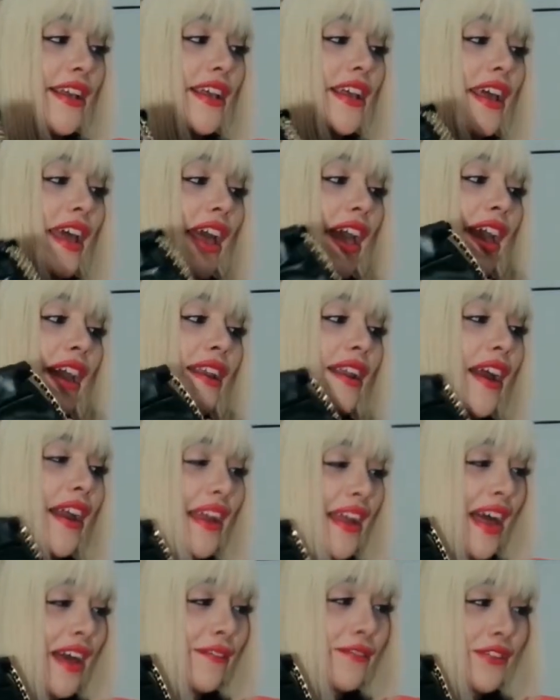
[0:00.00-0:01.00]
And I
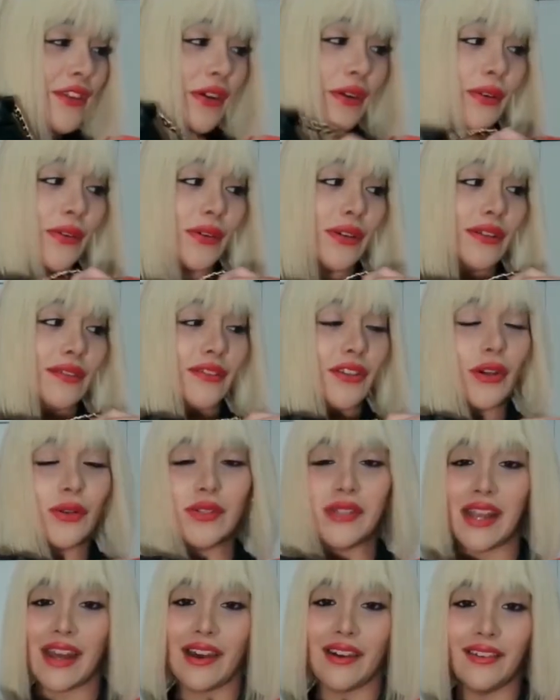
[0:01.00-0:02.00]
have no
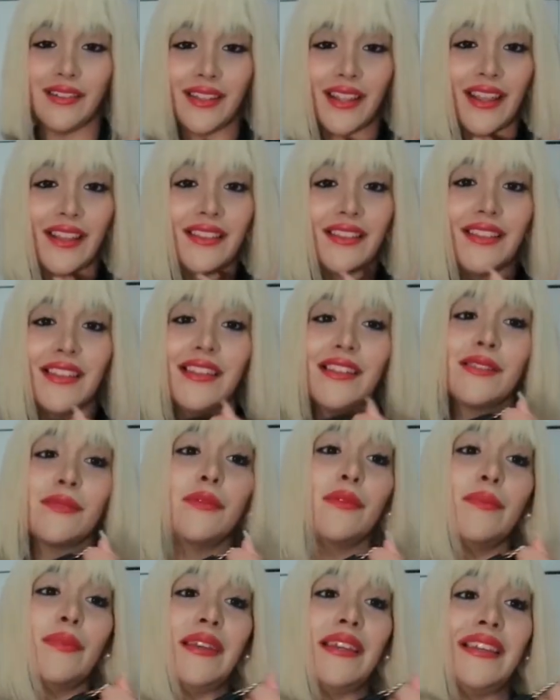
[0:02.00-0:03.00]
doubt that this
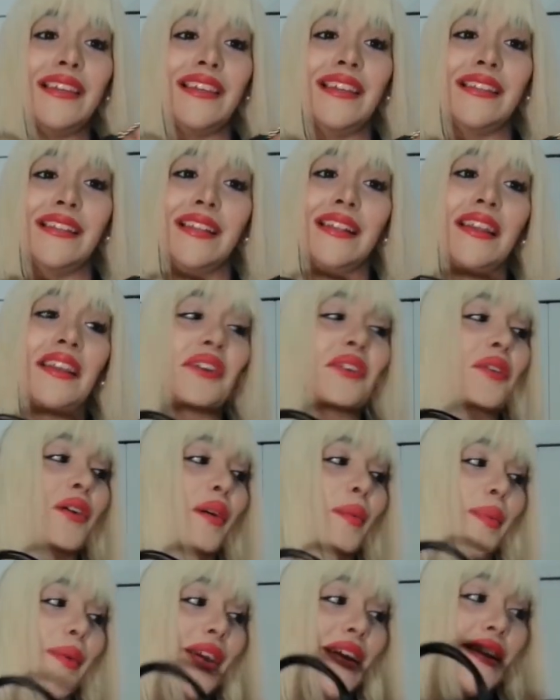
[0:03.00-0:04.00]
will be easily
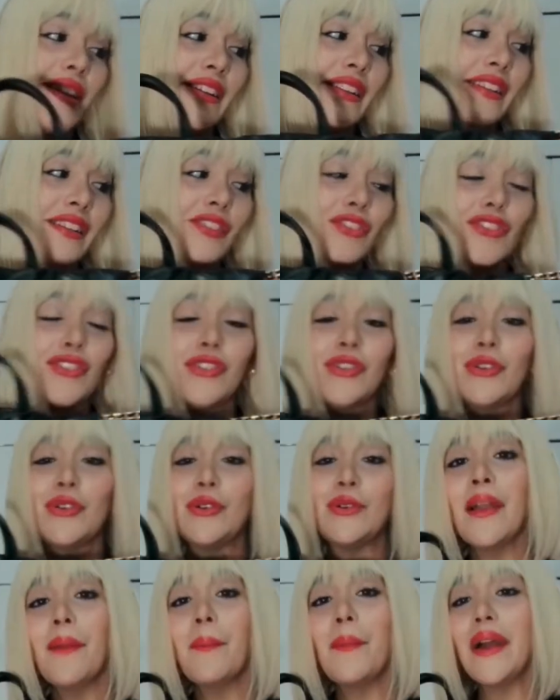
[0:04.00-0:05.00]
incorporated
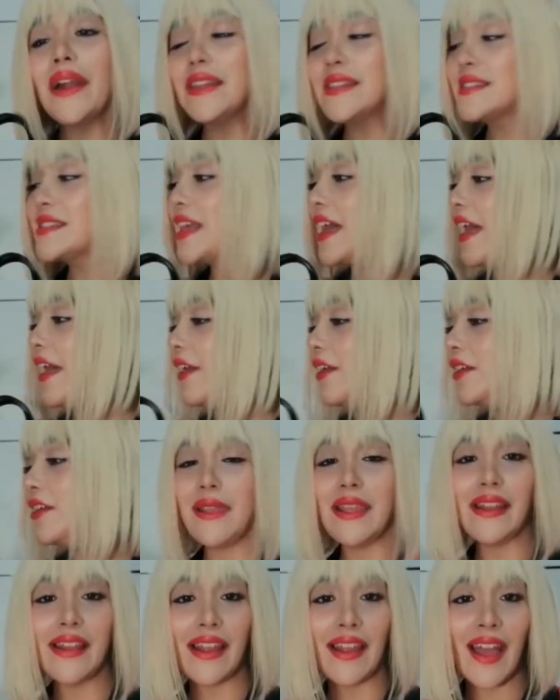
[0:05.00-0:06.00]
into my style.
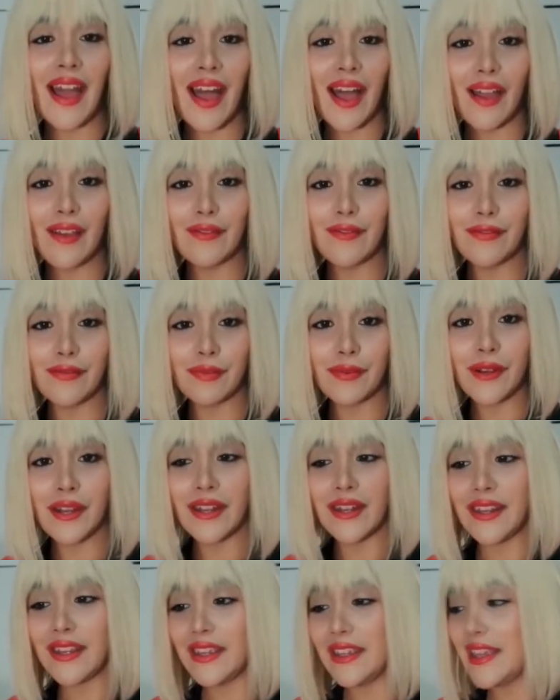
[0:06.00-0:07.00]
I mean, I have
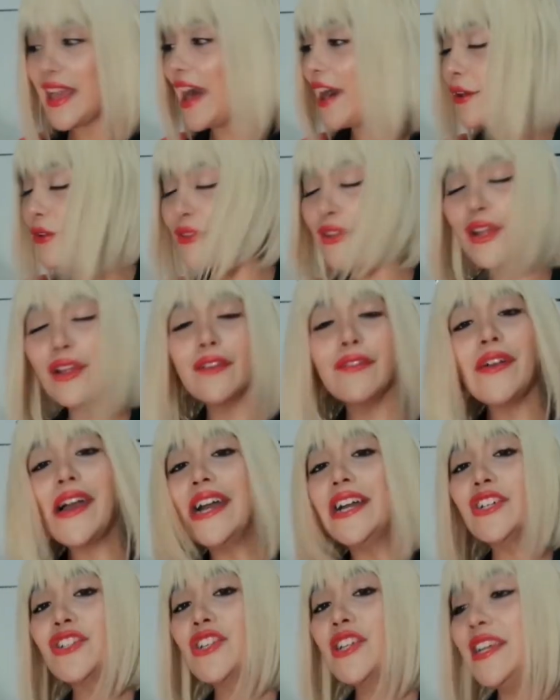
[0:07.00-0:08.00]
pretty out there
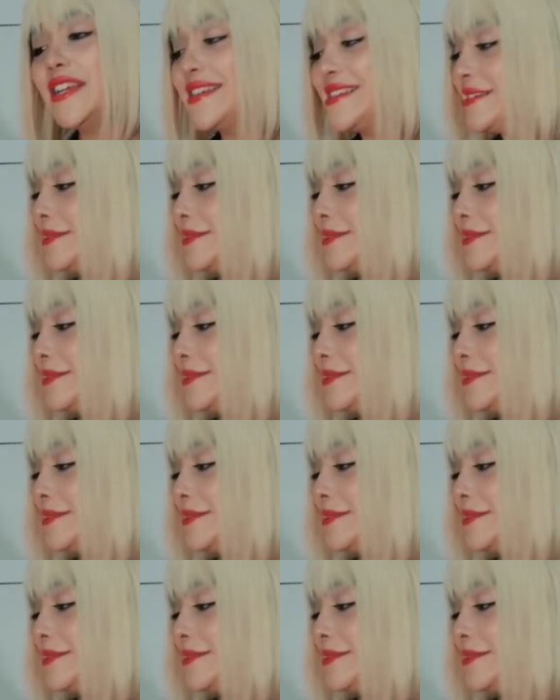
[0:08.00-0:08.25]
fashion.